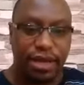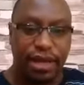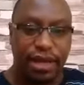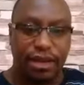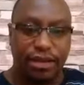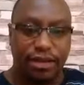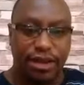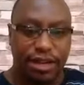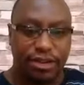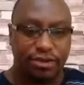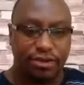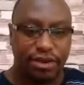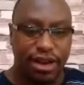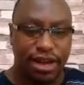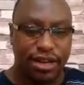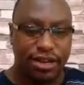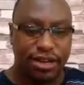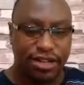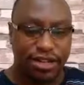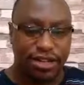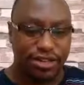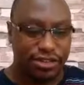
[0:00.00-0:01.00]
That's what I
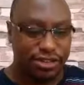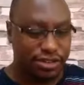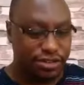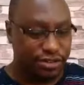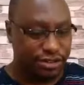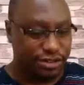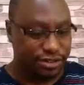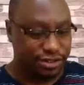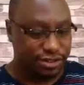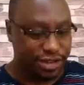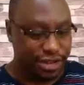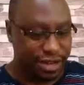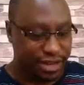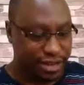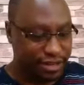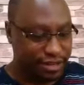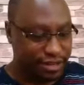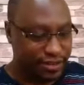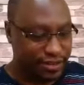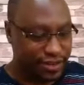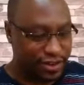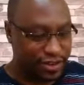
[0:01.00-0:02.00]
intend to do
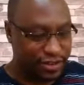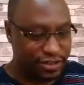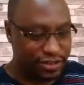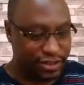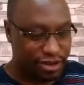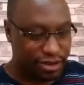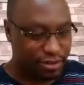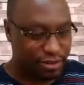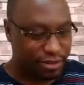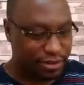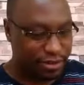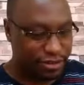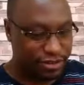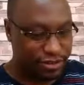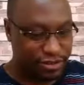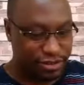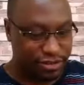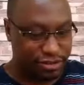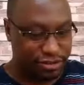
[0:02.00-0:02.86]
today. I will just